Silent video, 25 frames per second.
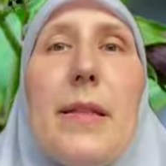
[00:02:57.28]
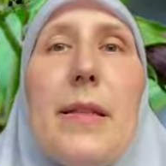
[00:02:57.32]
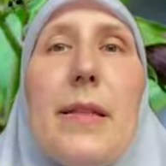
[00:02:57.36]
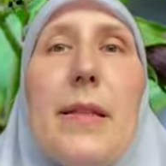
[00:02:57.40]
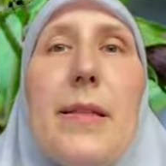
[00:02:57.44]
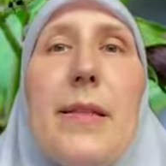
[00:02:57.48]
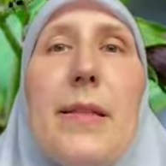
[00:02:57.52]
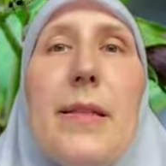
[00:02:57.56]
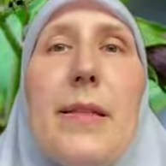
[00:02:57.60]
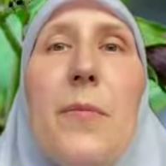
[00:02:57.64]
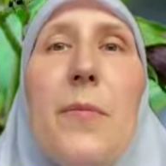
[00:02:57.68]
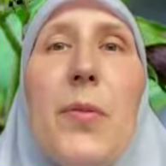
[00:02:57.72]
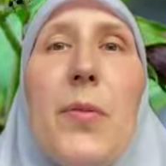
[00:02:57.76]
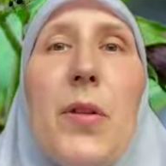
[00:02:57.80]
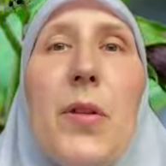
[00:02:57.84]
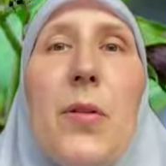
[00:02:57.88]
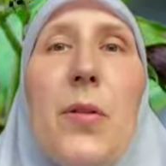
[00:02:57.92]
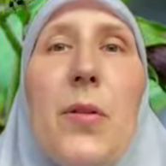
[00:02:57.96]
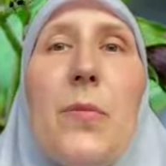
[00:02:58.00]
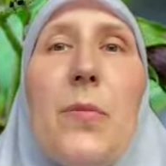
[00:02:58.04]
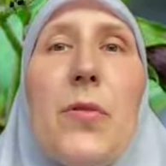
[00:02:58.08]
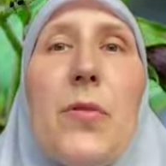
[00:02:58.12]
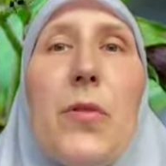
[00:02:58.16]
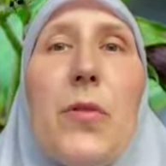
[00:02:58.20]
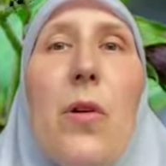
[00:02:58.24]

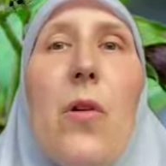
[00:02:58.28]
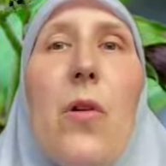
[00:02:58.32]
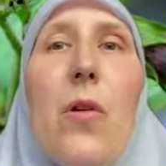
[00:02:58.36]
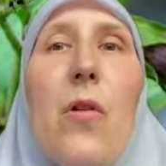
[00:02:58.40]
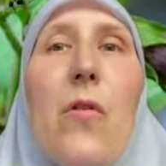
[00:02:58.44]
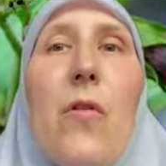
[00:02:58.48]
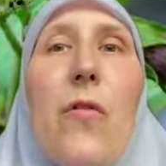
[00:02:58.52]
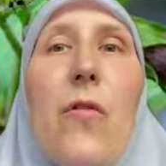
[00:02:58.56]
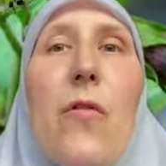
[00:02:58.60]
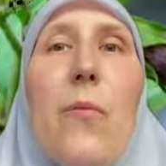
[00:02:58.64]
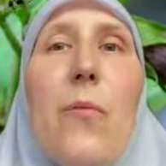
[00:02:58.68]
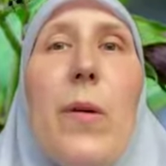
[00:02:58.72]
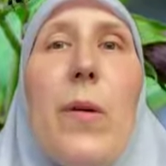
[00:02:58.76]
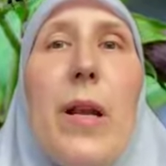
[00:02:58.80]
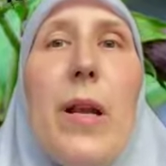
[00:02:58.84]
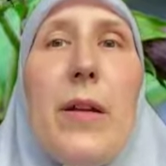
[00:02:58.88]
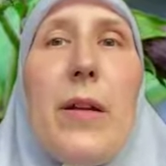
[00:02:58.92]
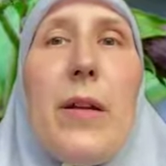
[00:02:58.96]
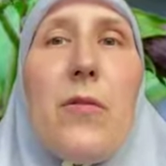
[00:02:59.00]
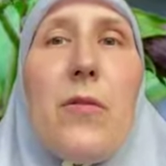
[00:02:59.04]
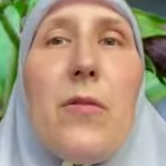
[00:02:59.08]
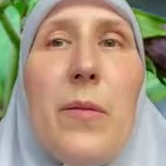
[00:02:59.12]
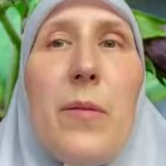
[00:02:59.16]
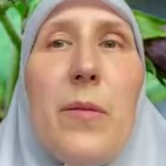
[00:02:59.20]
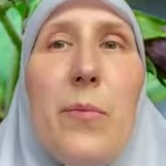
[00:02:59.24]
Symptoms of
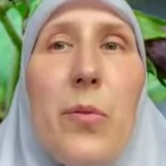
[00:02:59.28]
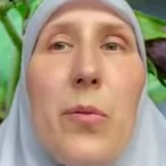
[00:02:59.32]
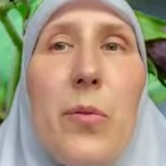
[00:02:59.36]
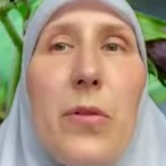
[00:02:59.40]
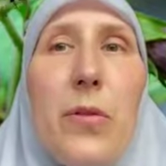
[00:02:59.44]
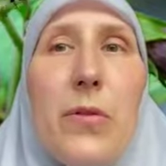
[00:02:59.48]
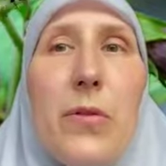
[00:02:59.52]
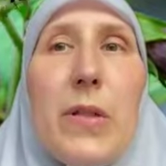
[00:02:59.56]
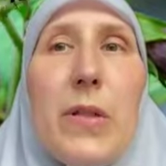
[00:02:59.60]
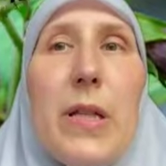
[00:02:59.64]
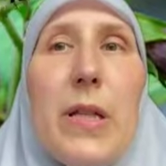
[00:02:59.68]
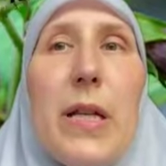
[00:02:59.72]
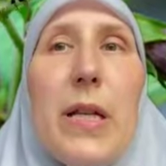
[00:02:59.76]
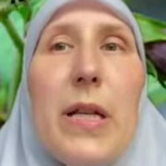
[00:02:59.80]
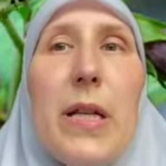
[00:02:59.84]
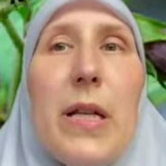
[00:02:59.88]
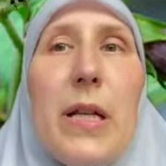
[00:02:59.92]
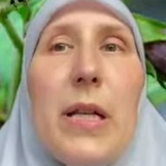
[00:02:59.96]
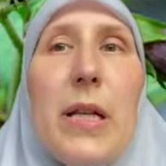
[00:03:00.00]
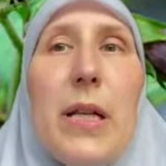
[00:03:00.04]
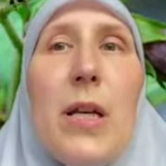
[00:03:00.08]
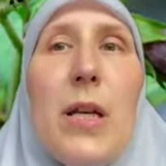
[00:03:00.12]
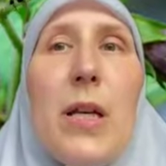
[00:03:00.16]
belladonna poisoning